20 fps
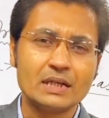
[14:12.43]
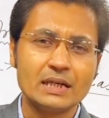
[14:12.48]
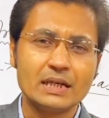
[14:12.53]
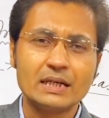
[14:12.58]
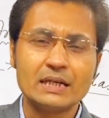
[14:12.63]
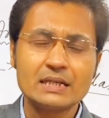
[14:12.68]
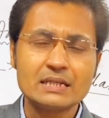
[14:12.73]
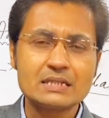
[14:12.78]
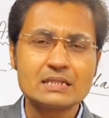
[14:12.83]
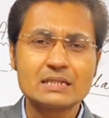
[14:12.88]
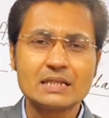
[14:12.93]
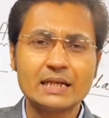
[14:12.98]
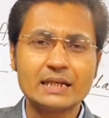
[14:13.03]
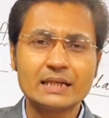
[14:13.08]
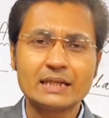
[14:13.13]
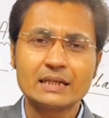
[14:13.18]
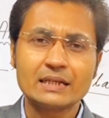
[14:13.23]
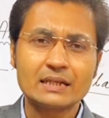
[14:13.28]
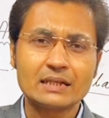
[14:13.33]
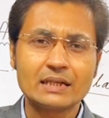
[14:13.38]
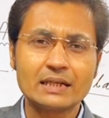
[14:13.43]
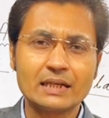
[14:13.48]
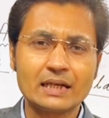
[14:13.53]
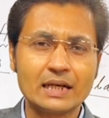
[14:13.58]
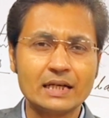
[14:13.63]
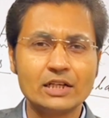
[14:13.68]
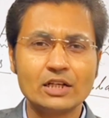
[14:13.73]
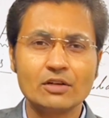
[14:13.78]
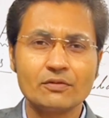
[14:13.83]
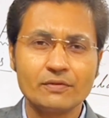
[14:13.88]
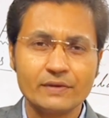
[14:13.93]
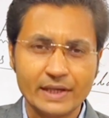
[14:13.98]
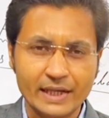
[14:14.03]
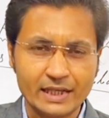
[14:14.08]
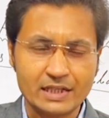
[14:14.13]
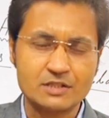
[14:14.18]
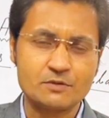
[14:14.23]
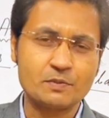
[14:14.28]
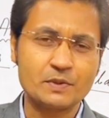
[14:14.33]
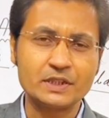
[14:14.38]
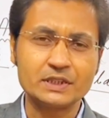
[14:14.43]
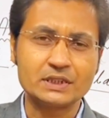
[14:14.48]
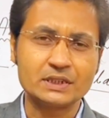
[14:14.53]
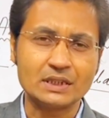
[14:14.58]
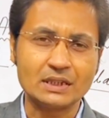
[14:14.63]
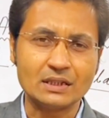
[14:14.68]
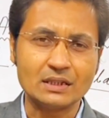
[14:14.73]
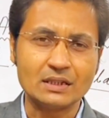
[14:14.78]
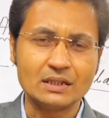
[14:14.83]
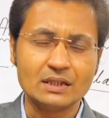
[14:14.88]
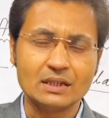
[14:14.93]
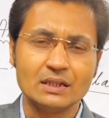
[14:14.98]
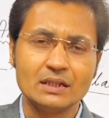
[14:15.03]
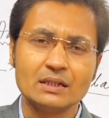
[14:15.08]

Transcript: it is like a kind of expression.